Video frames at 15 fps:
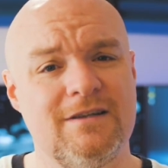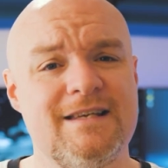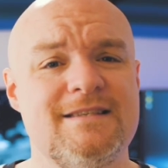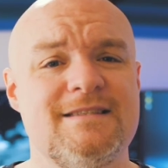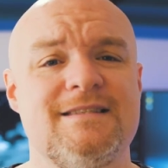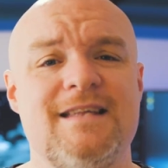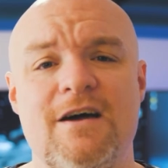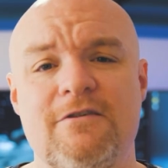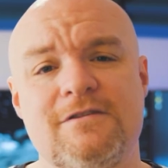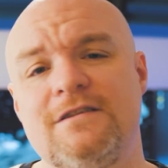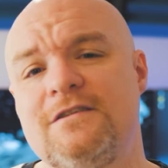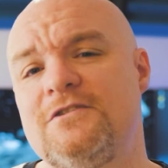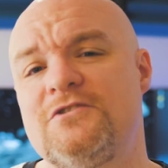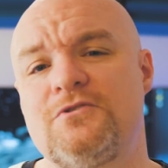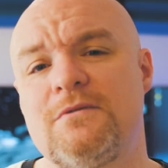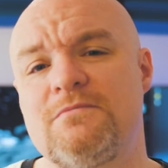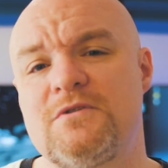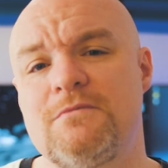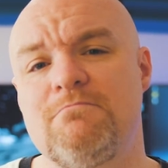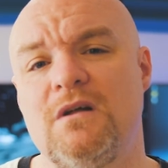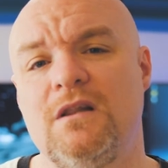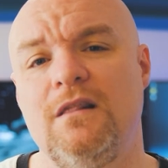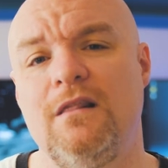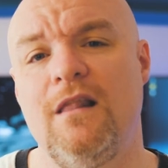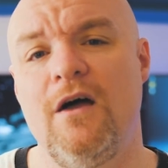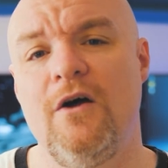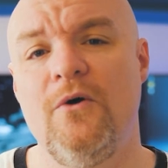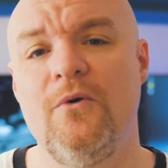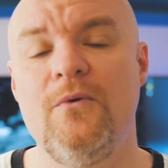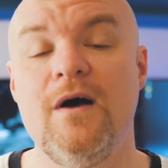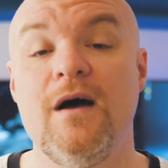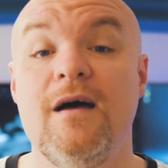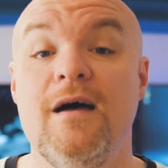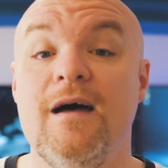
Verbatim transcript: Links down in the description below,